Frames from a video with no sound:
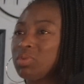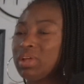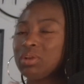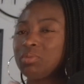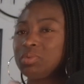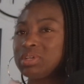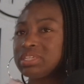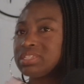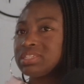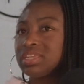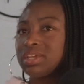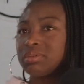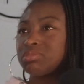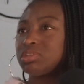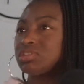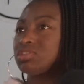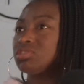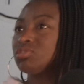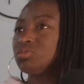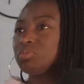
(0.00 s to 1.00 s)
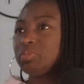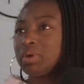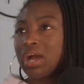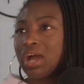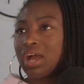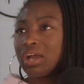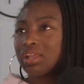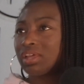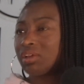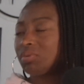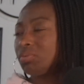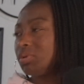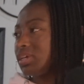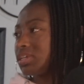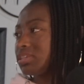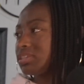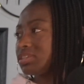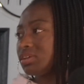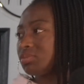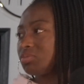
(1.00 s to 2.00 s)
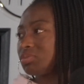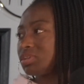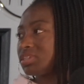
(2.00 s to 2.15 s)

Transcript: like we step to Tupac, like we can step,